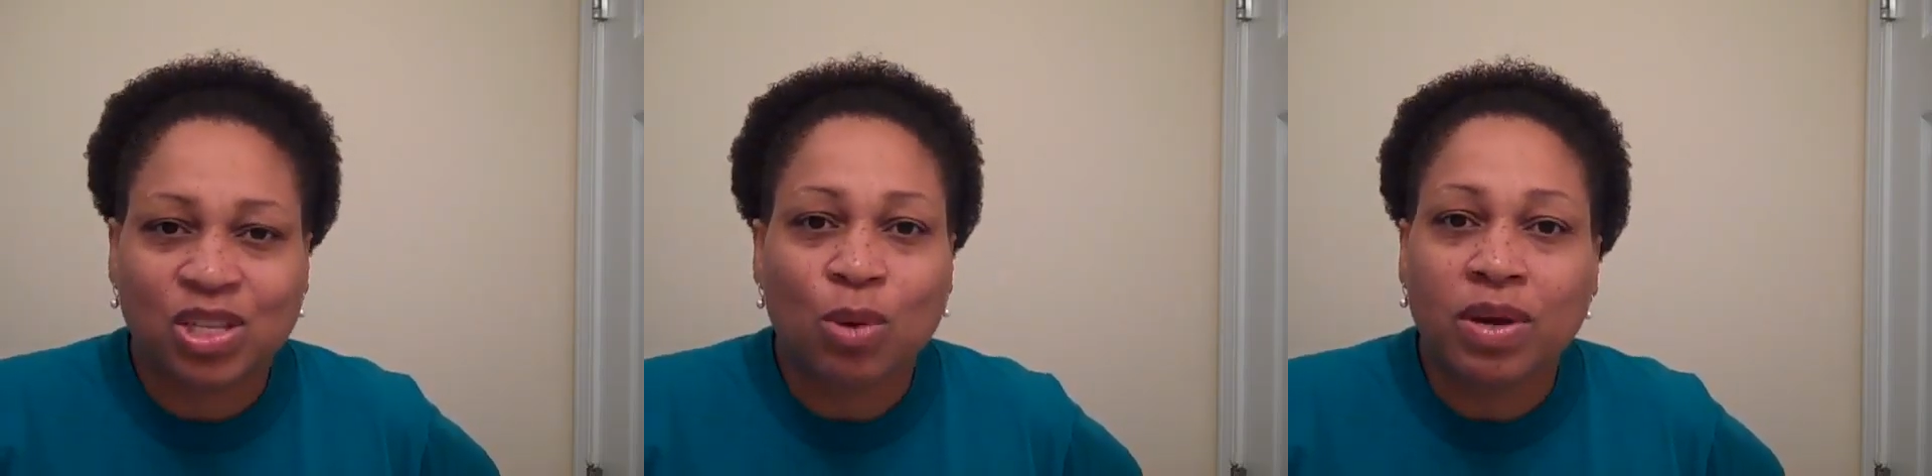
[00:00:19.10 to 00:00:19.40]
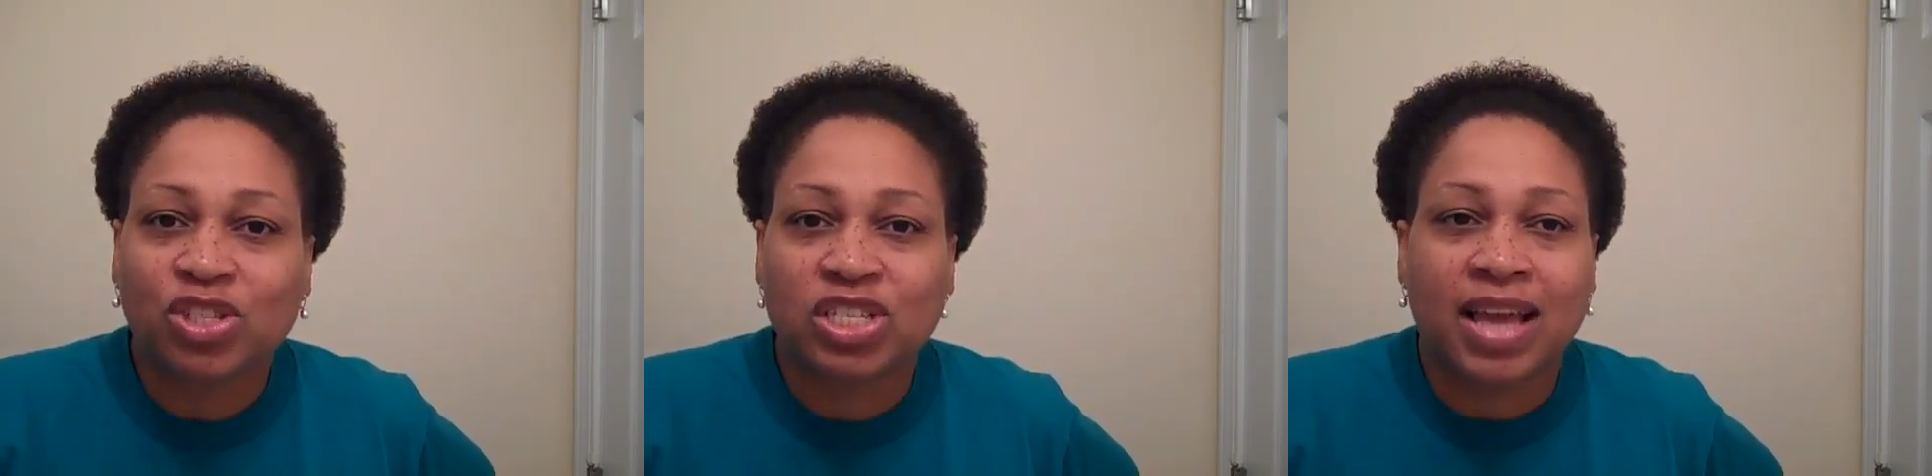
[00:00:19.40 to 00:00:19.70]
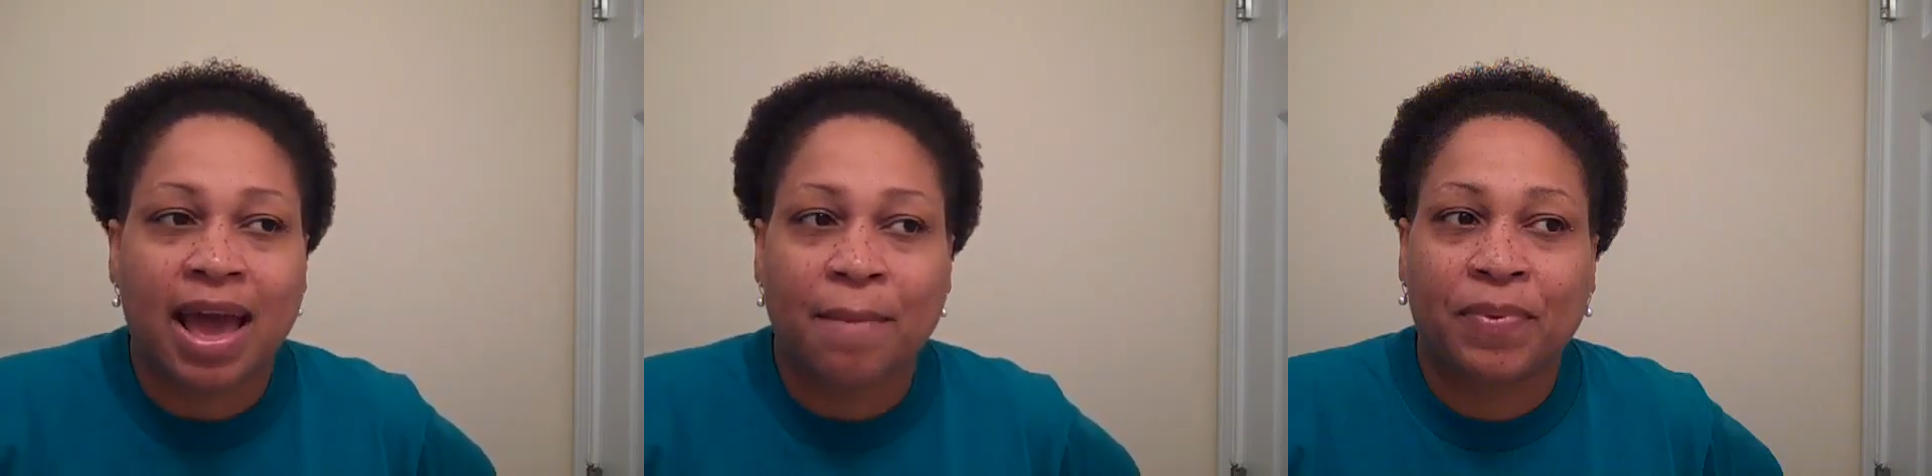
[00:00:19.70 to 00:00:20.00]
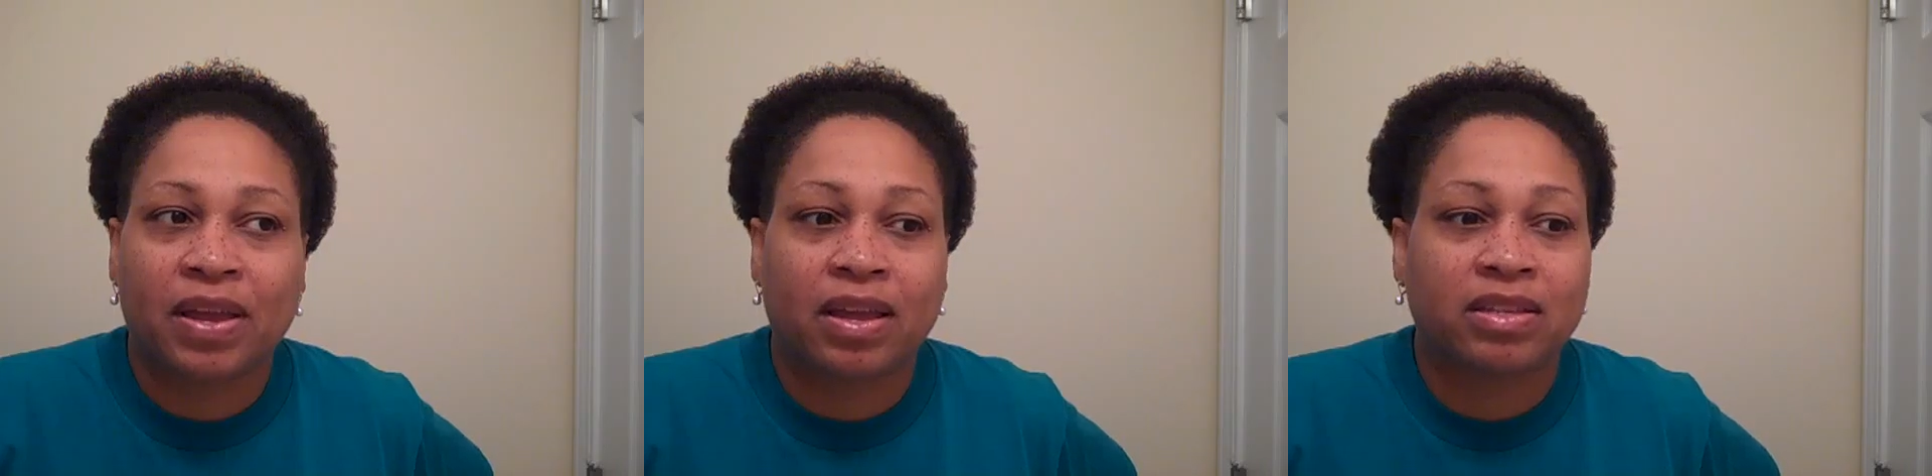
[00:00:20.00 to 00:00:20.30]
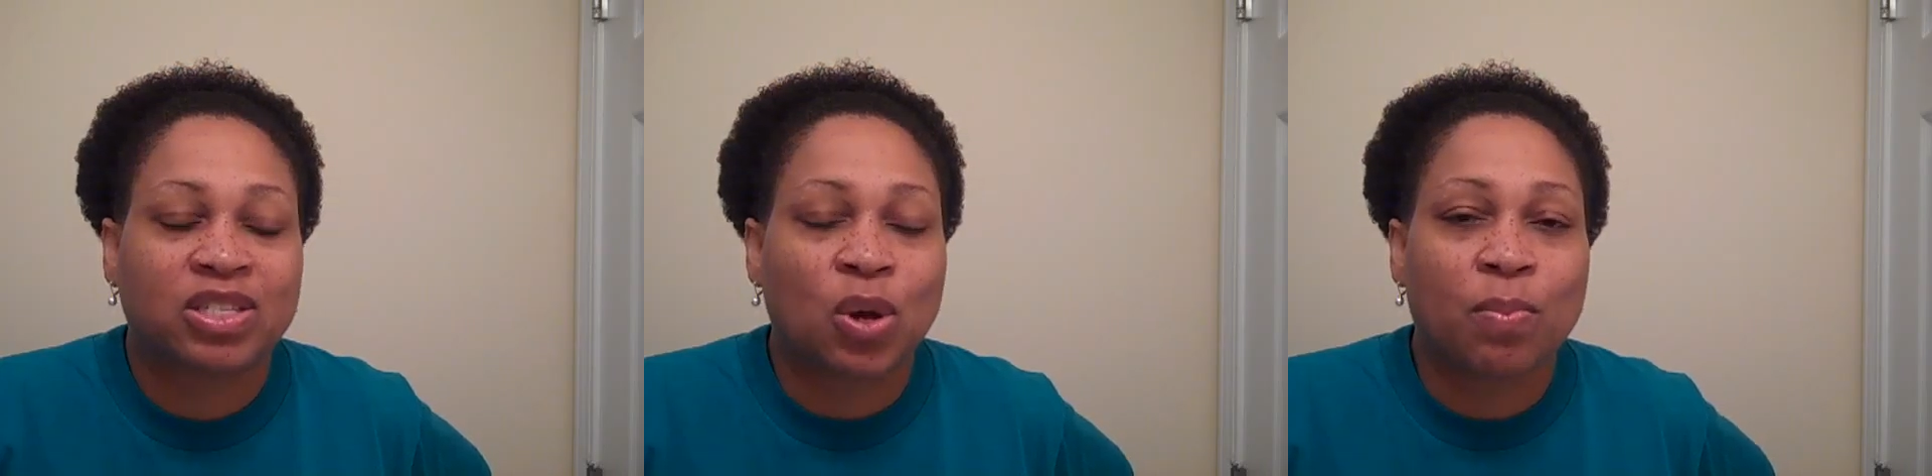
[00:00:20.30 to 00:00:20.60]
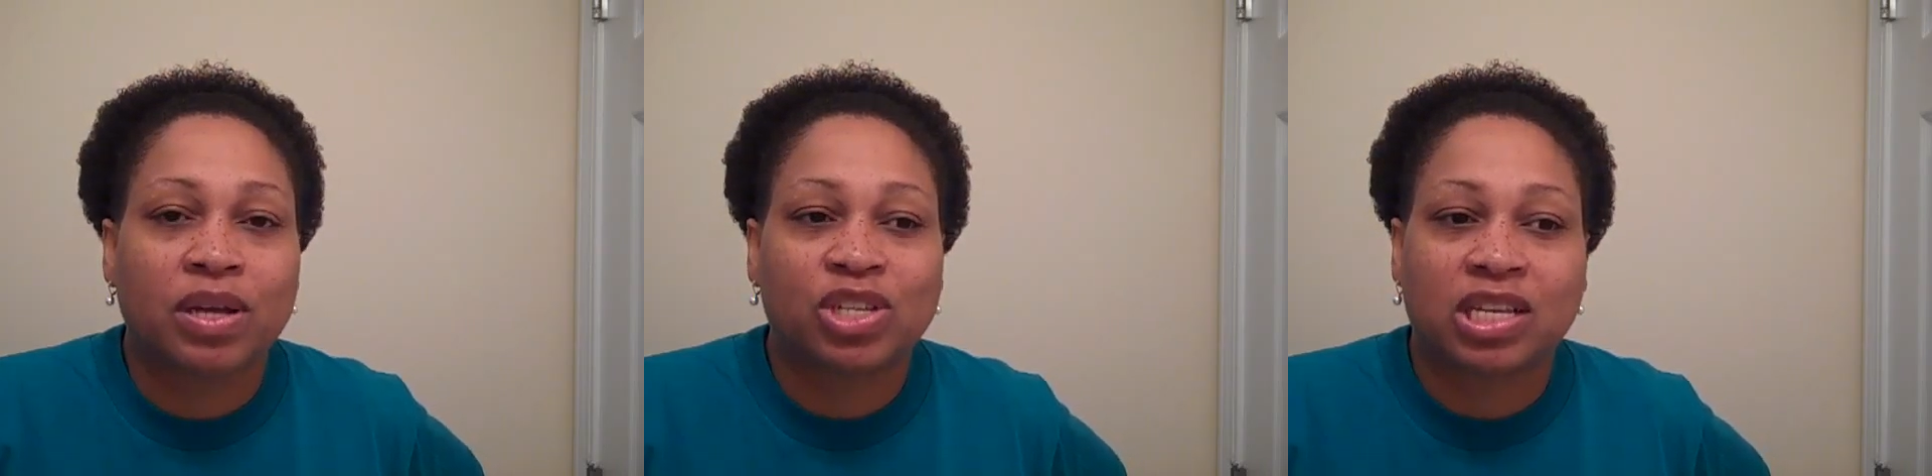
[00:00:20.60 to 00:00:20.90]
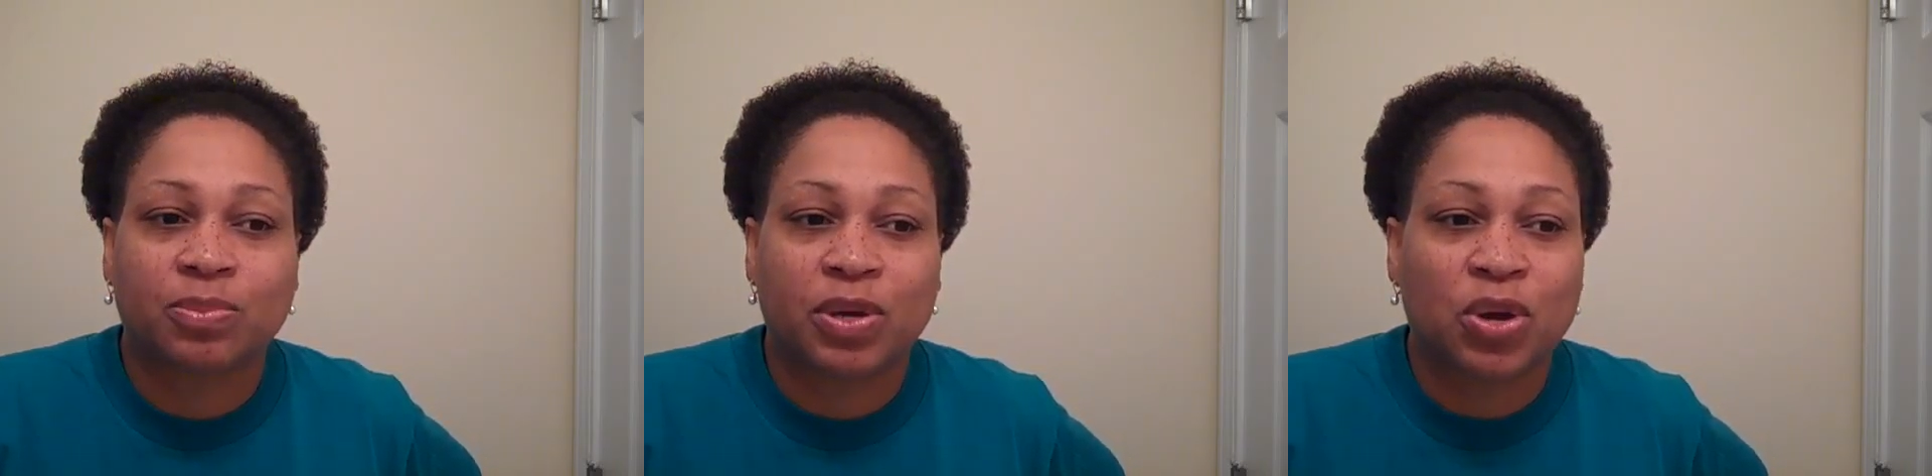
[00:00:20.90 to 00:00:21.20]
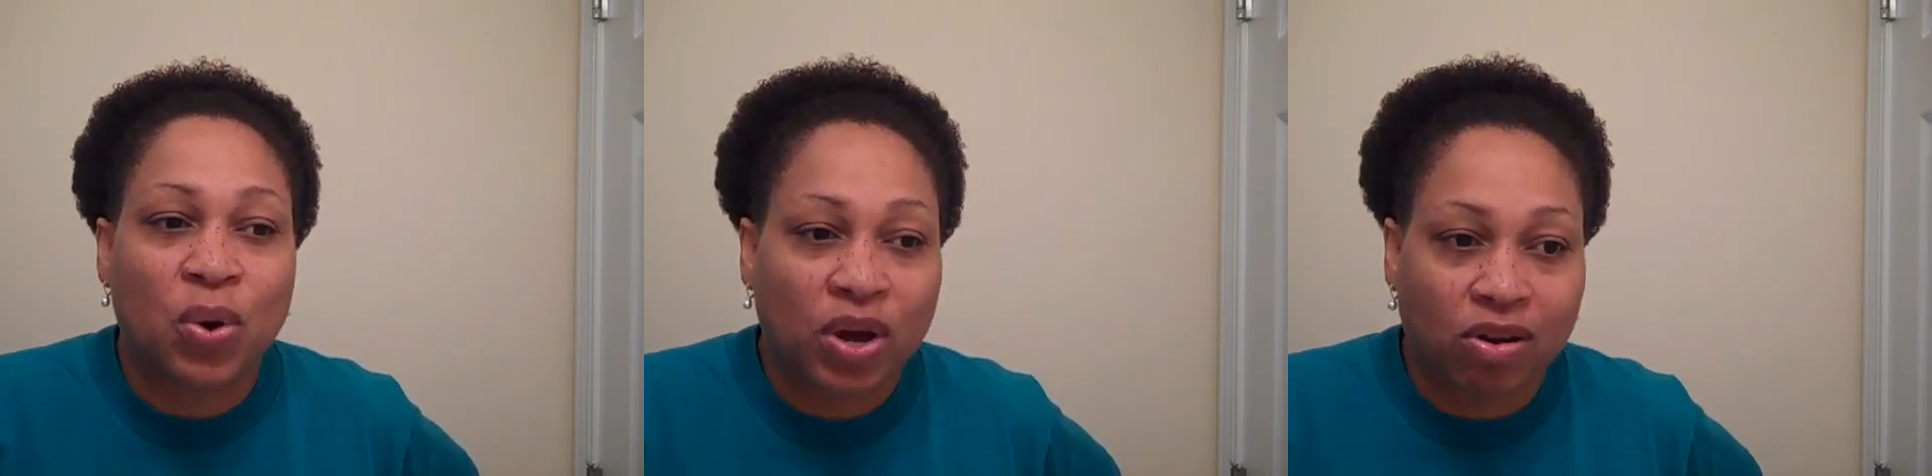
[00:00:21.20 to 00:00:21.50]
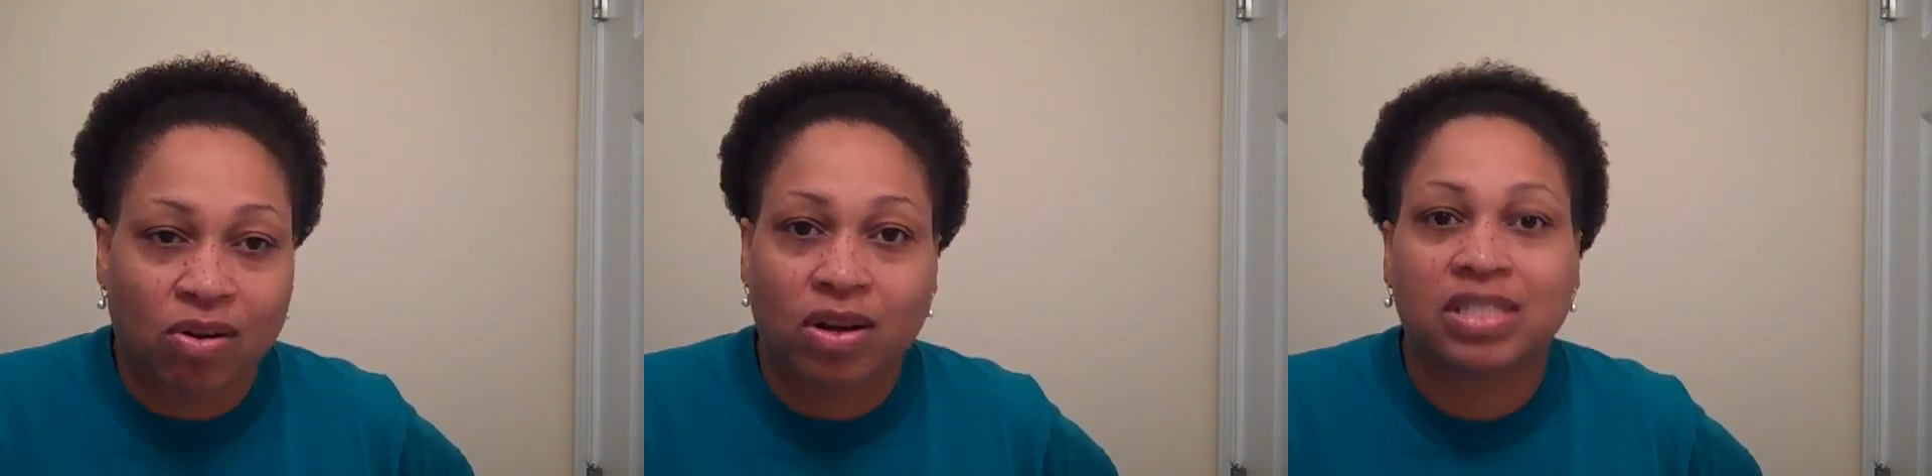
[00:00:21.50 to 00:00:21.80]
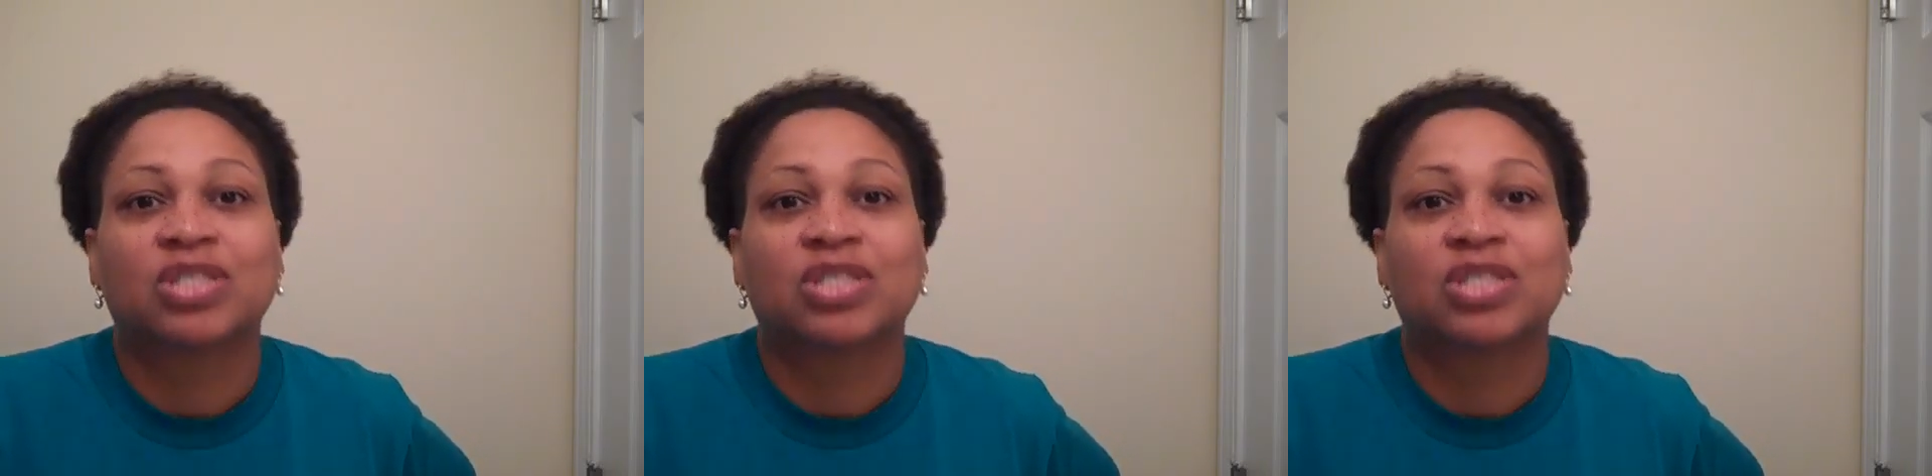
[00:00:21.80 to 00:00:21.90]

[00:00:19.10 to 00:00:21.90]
So much has happened, so much has been going on,